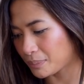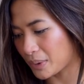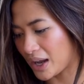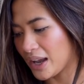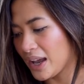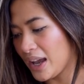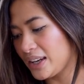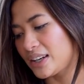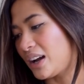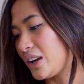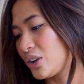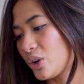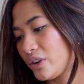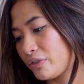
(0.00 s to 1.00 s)
But yeah,
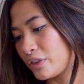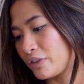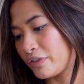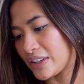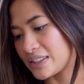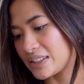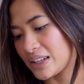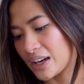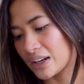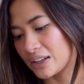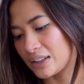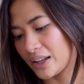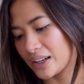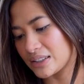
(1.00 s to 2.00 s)
I got it from Vestiaire
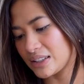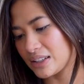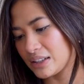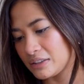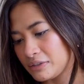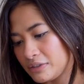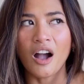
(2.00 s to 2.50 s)
Collective.